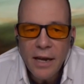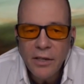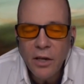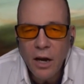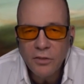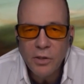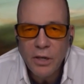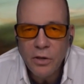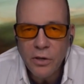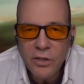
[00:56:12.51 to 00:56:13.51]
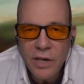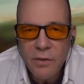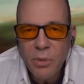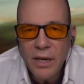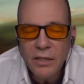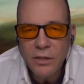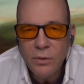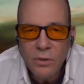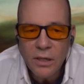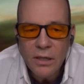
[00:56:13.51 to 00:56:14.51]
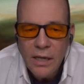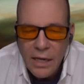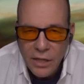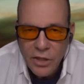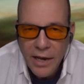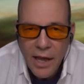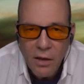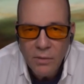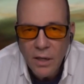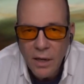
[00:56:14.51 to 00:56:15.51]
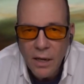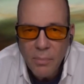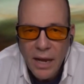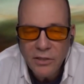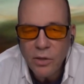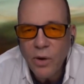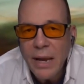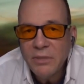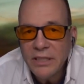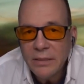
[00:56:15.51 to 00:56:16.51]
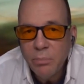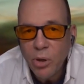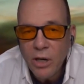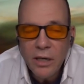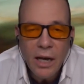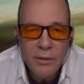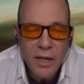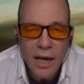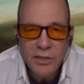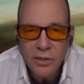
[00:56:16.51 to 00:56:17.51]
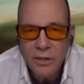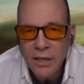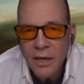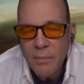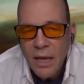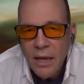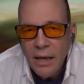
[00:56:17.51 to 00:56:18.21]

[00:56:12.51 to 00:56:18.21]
And I also encourage everybody to uh, check out uh, Pastor Ramsey's book. I, I, certainly am.